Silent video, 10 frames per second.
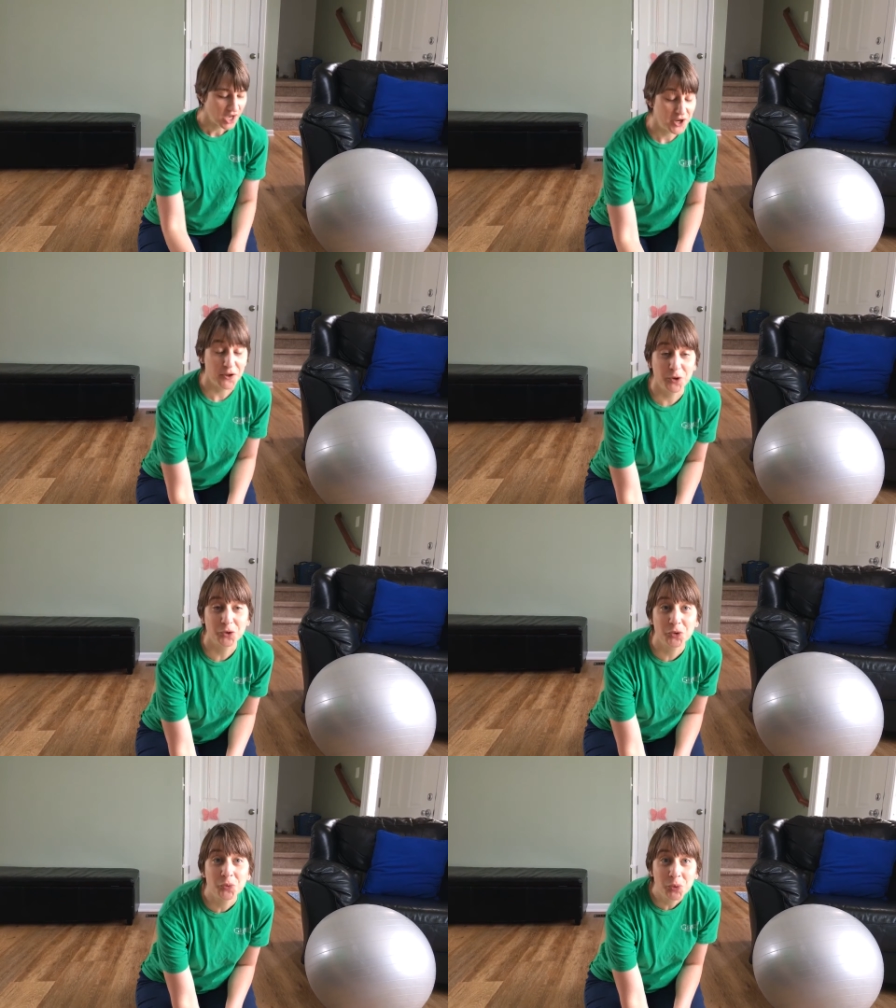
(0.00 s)
Another
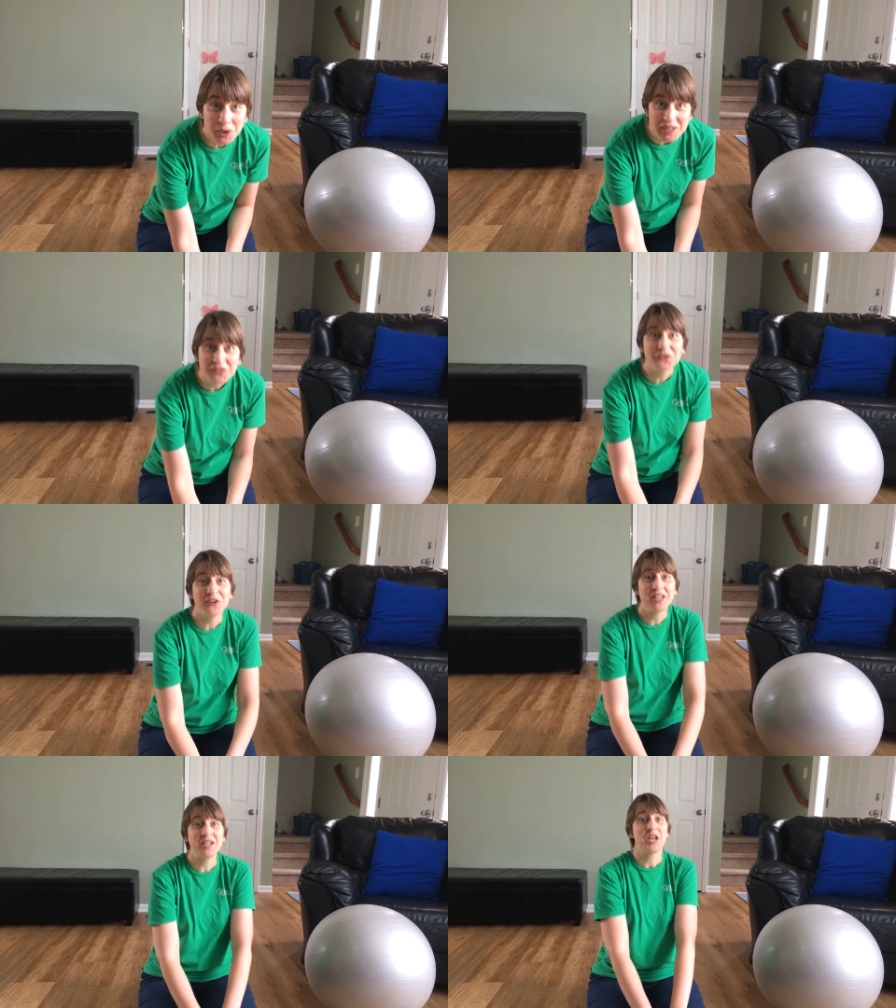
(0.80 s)
really
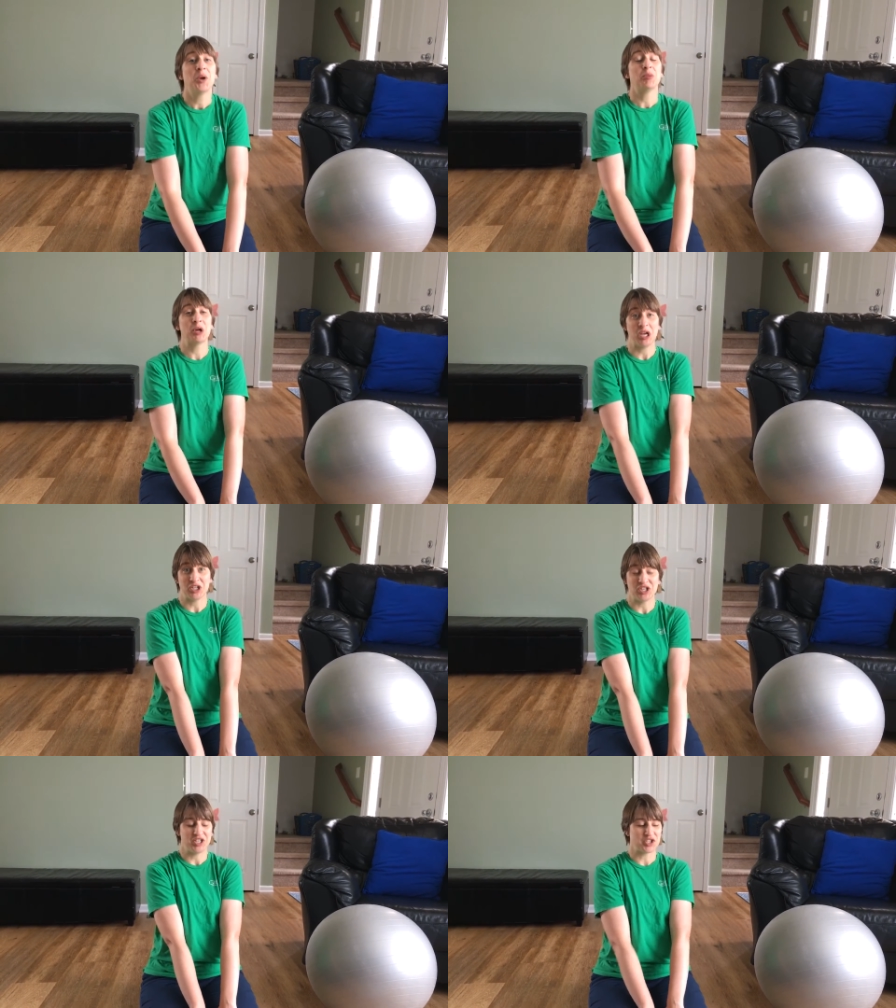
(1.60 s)
fun
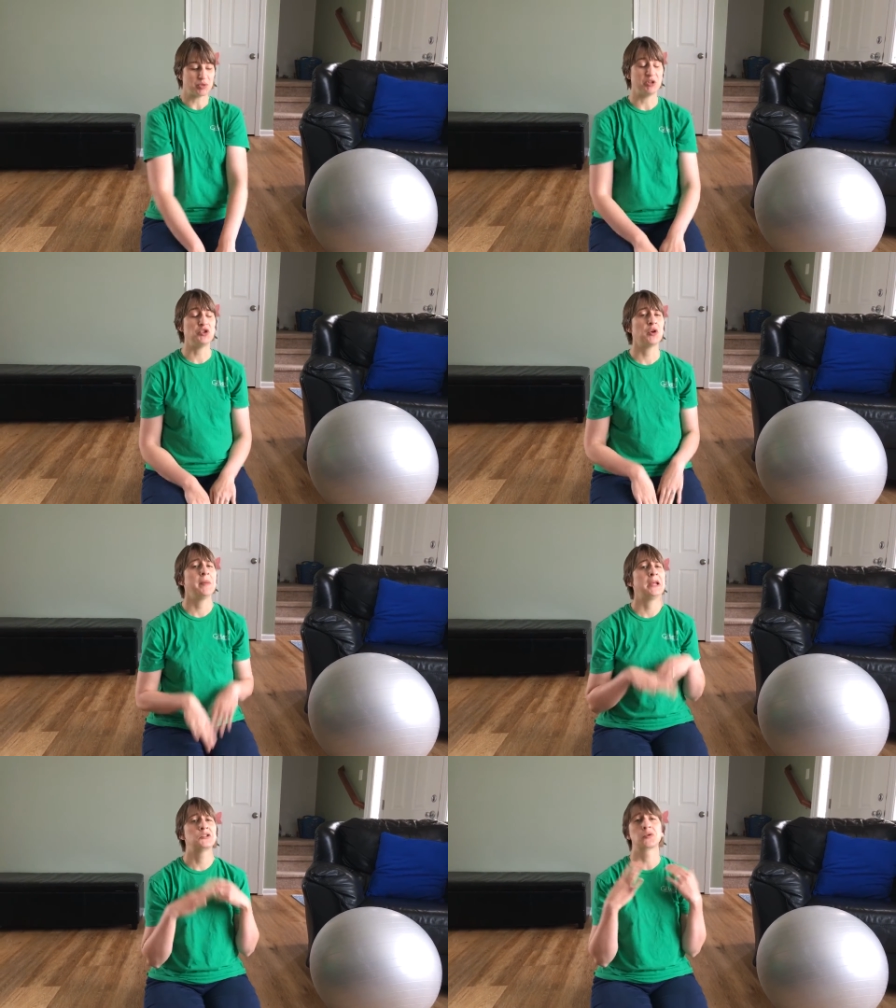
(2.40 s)
percussion instrument, you can
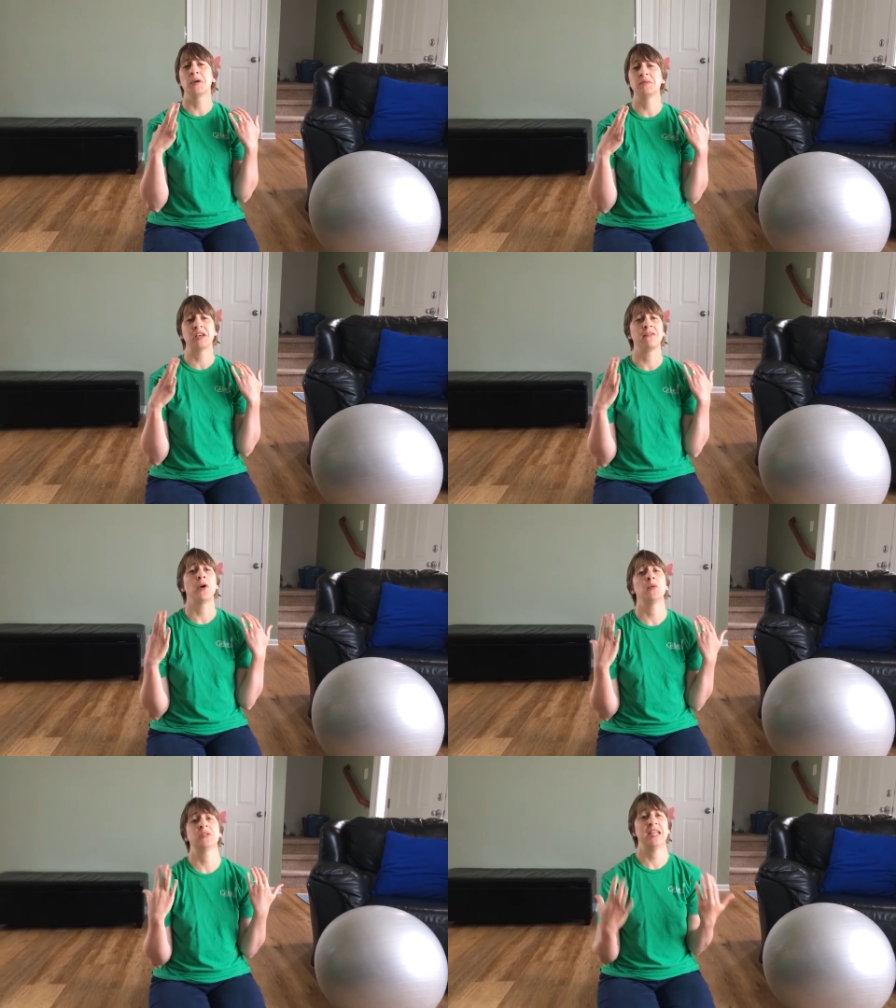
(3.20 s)
make drums out of
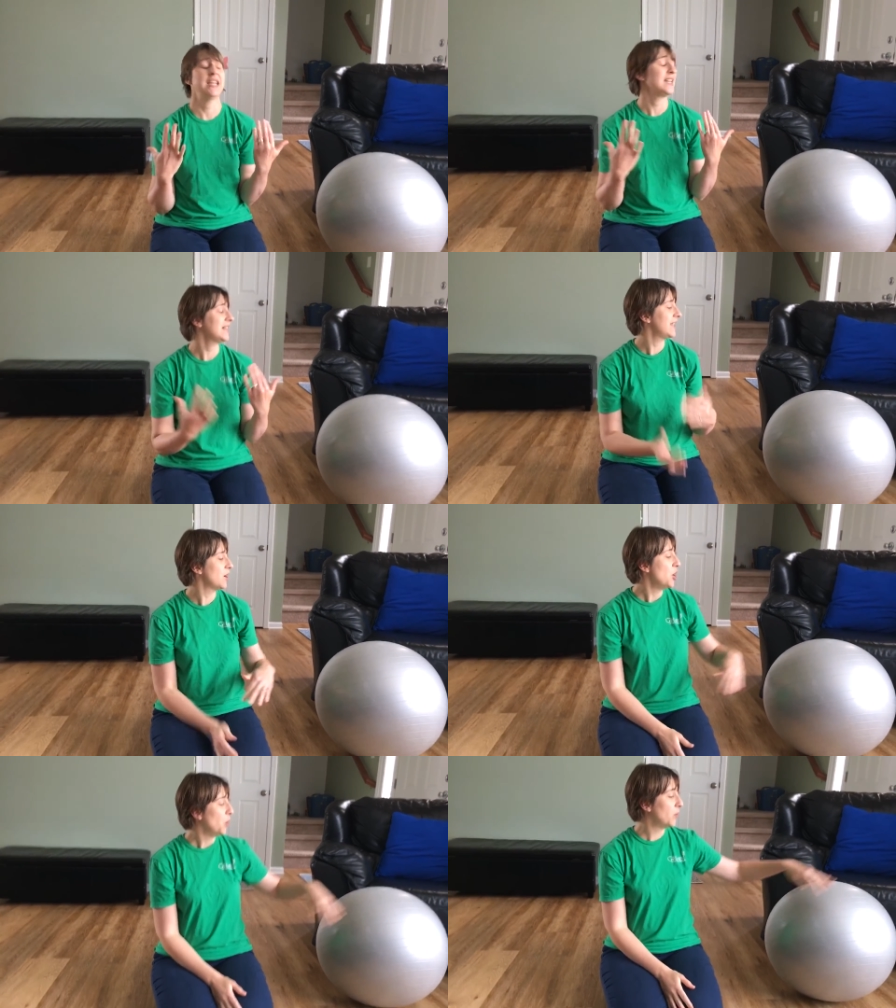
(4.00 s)
almost
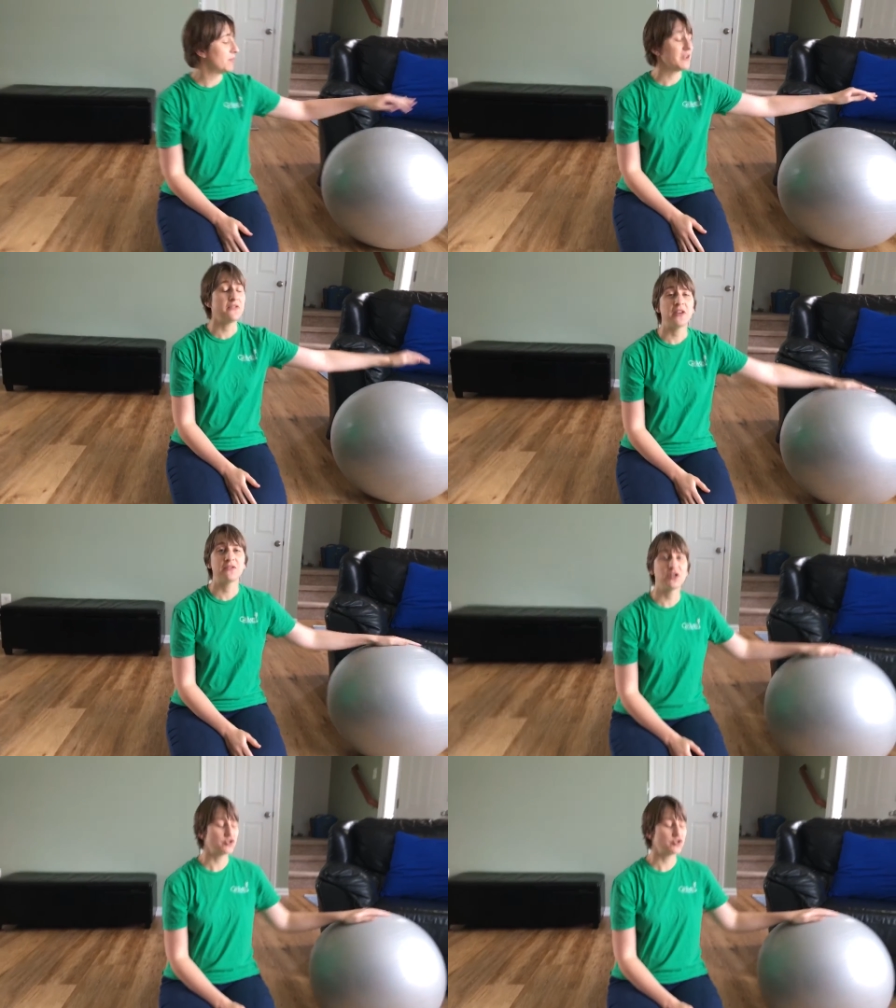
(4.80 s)
anything. One of my favorite